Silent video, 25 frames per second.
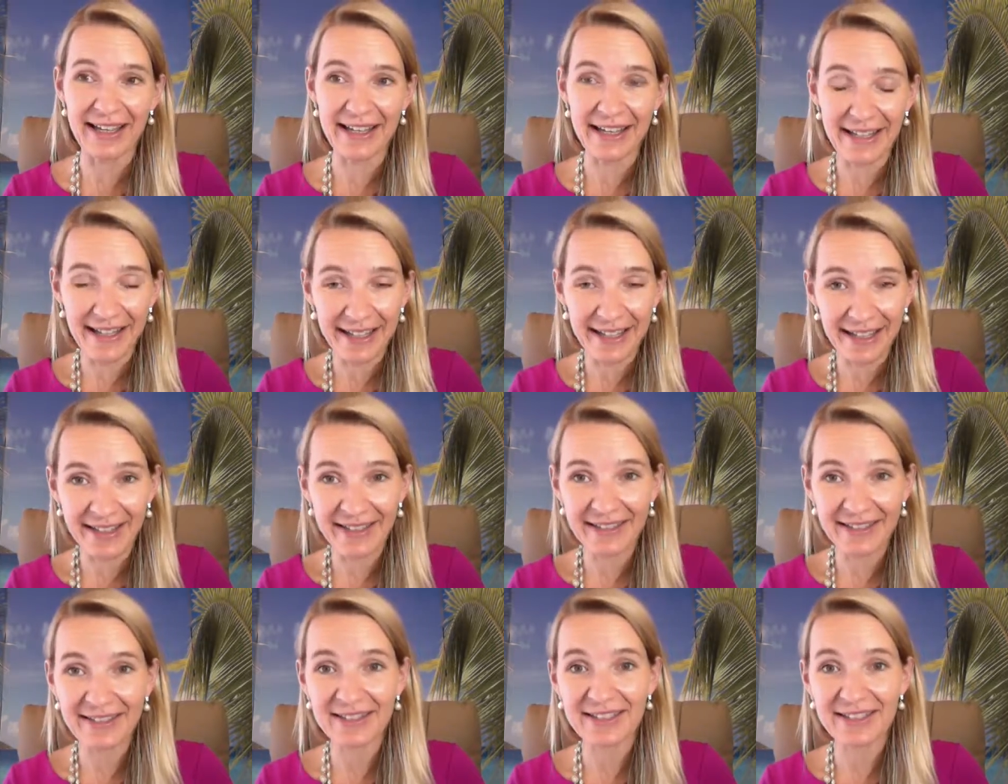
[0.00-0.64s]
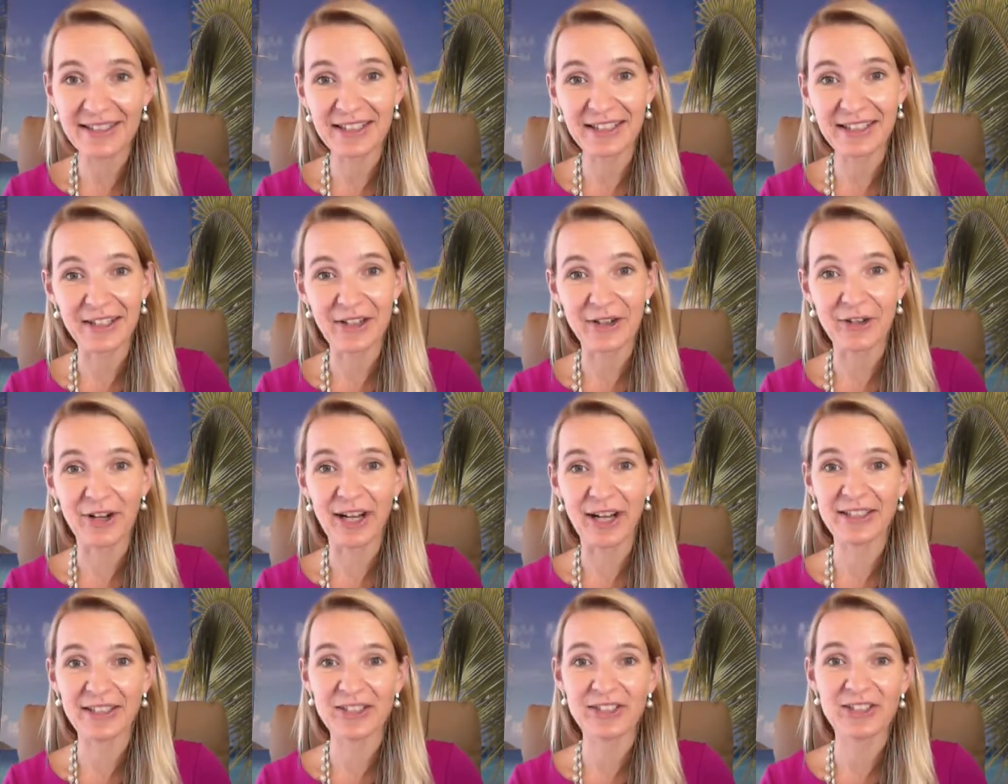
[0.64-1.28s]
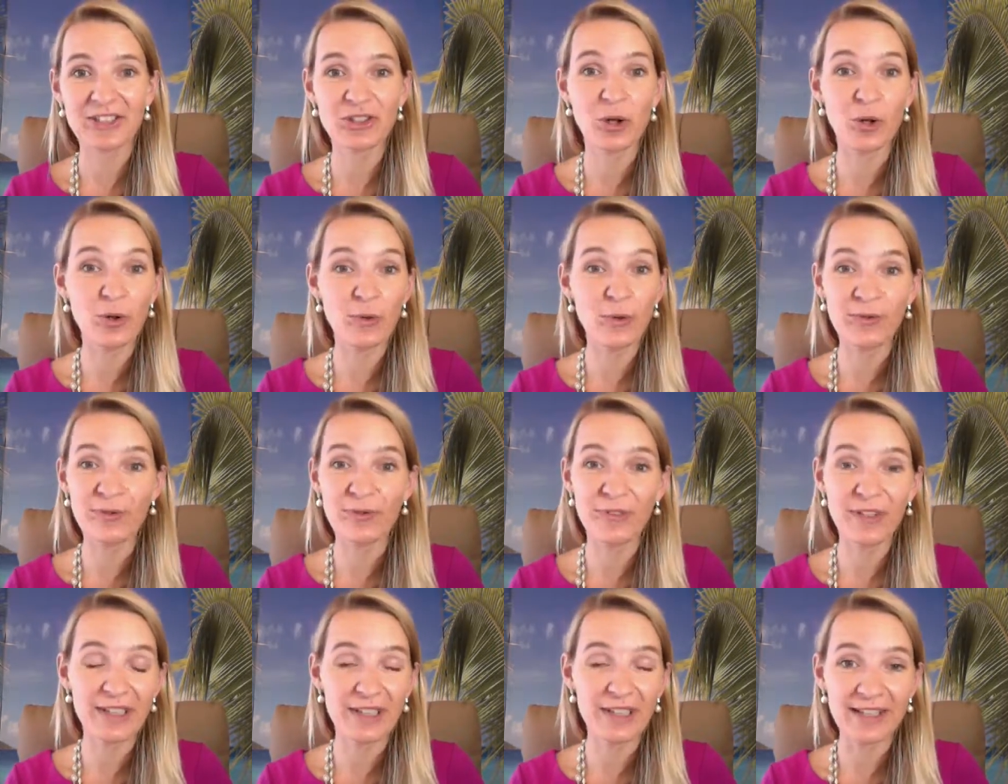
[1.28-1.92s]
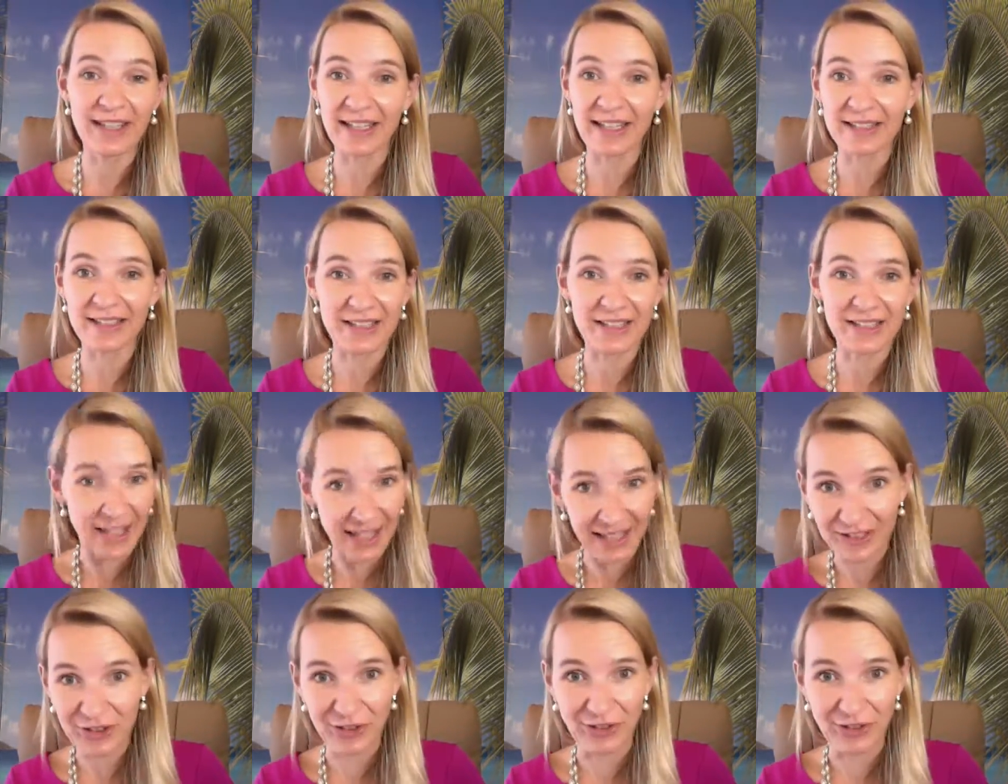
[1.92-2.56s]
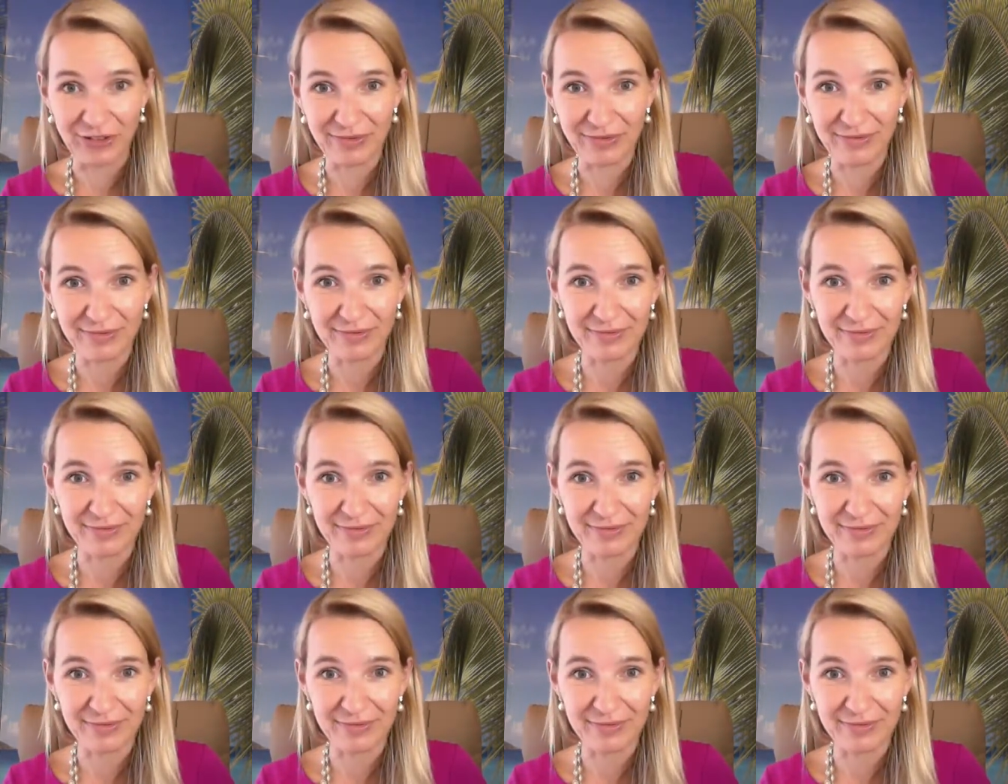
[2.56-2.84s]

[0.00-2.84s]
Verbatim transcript: And, you know, I don't feel that connection.